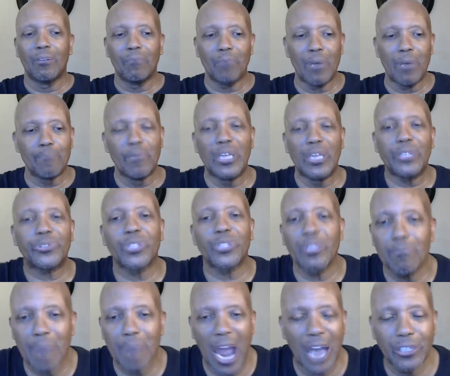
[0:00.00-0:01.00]
Been ministering
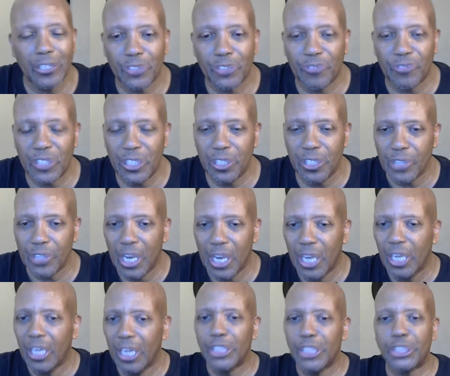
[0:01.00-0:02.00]
to marriages for years.
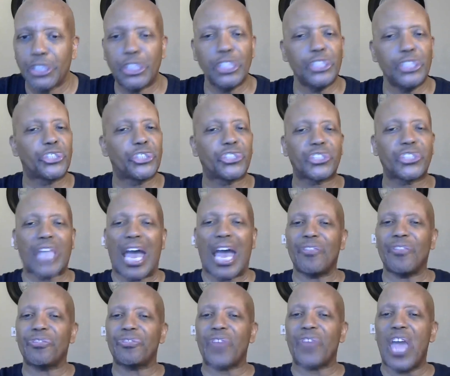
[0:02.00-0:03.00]
She
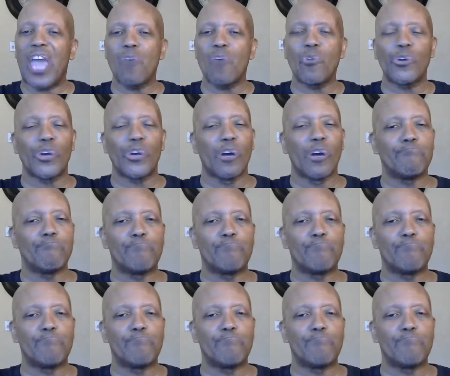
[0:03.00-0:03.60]
sat there with her